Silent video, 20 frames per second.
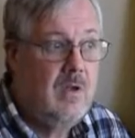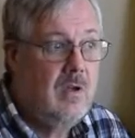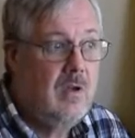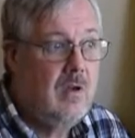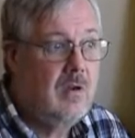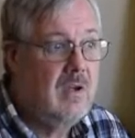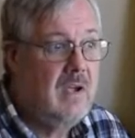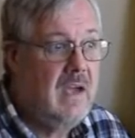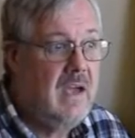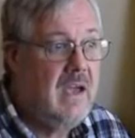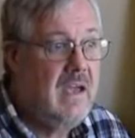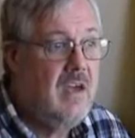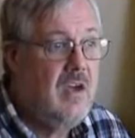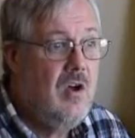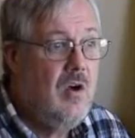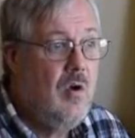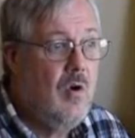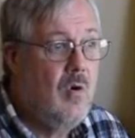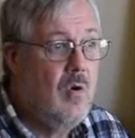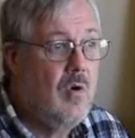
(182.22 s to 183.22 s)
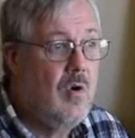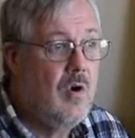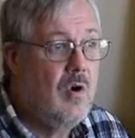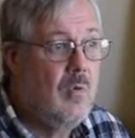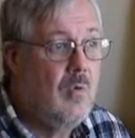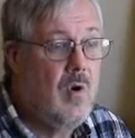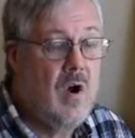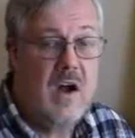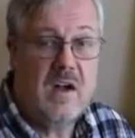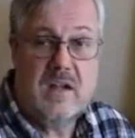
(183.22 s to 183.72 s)
okay, or
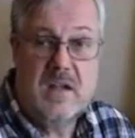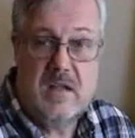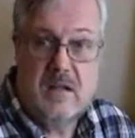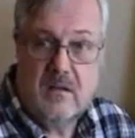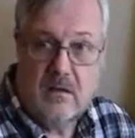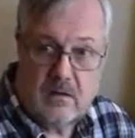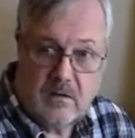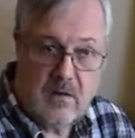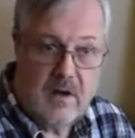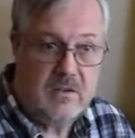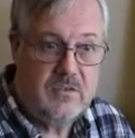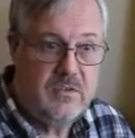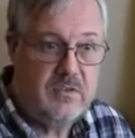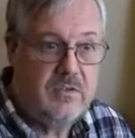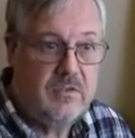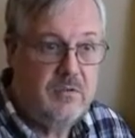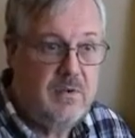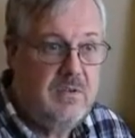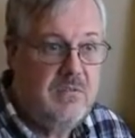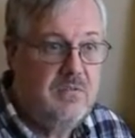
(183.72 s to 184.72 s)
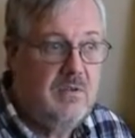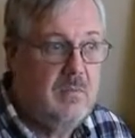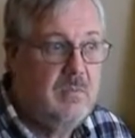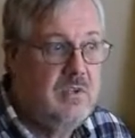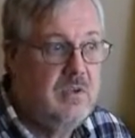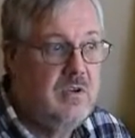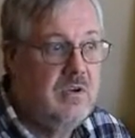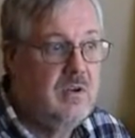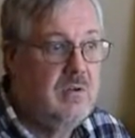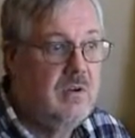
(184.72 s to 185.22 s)
walking across the street
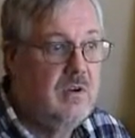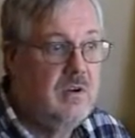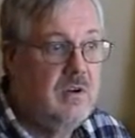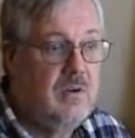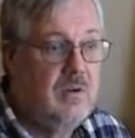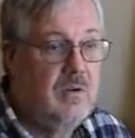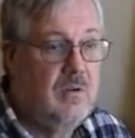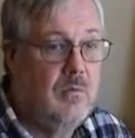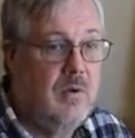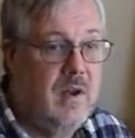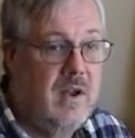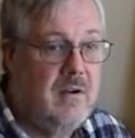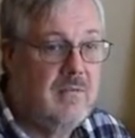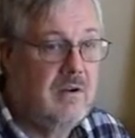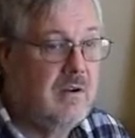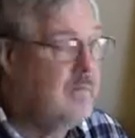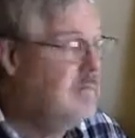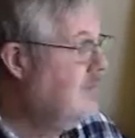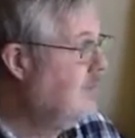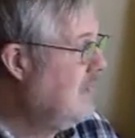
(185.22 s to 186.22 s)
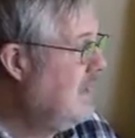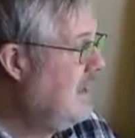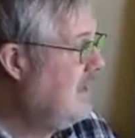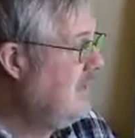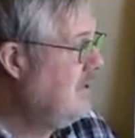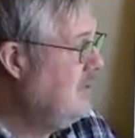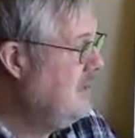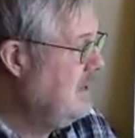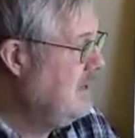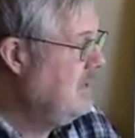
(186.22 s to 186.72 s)
from you, or whatever.
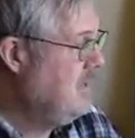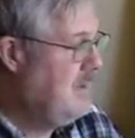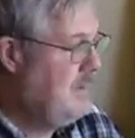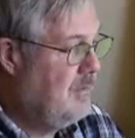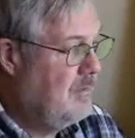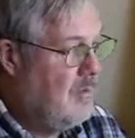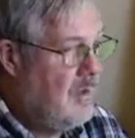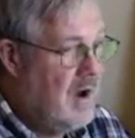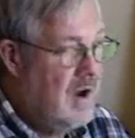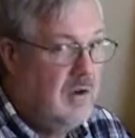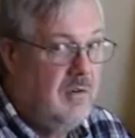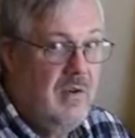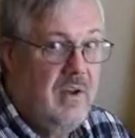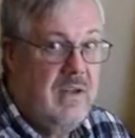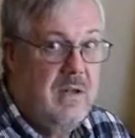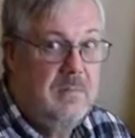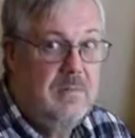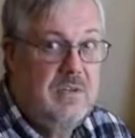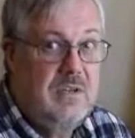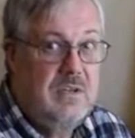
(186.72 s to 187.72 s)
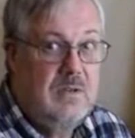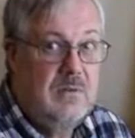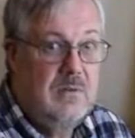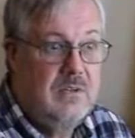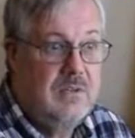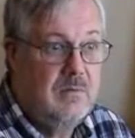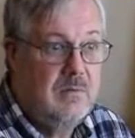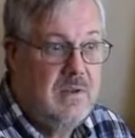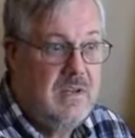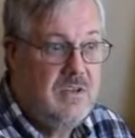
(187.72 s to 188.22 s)
Not too many people walk right up to you
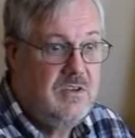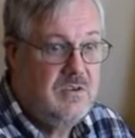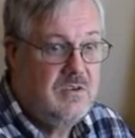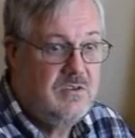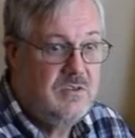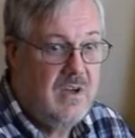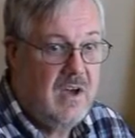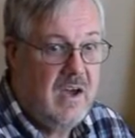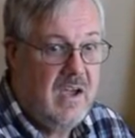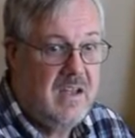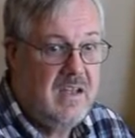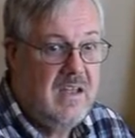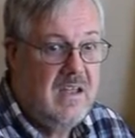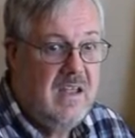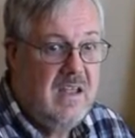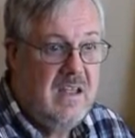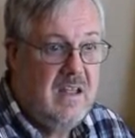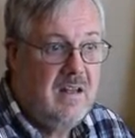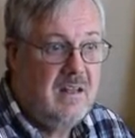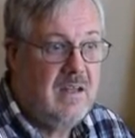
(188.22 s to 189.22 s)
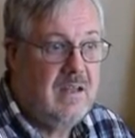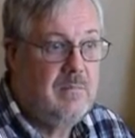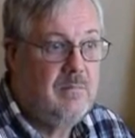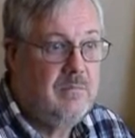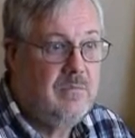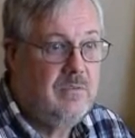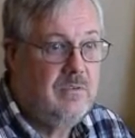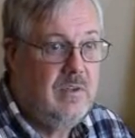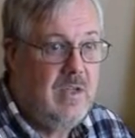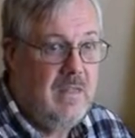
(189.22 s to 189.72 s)
to read your sign, like
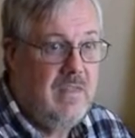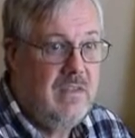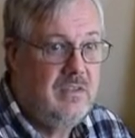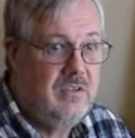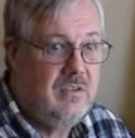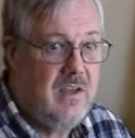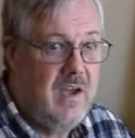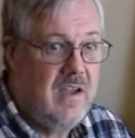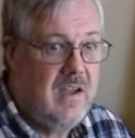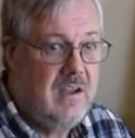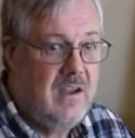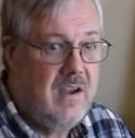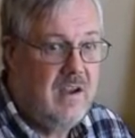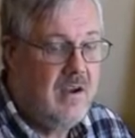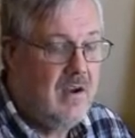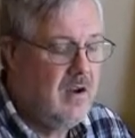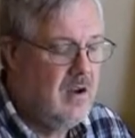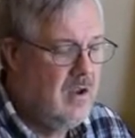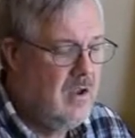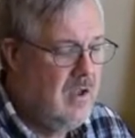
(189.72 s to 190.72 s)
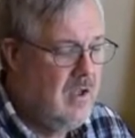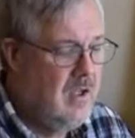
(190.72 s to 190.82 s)
say this sign here.